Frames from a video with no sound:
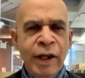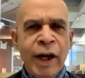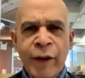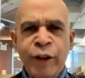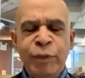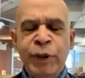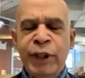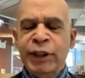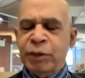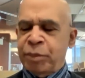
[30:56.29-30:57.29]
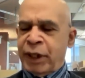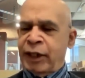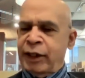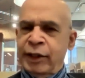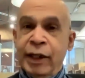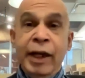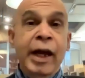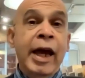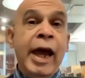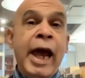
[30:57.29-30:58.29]
Others participated.
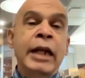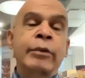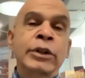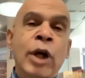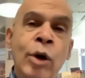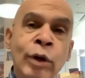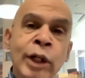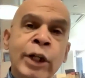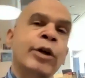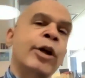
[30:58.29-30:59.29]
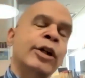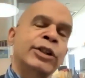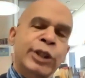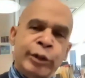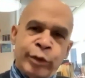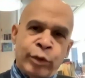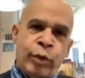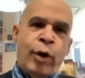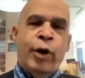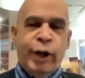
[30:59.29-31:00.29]
And it was only during the Civil
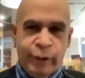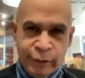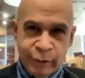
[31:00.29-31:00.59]
War,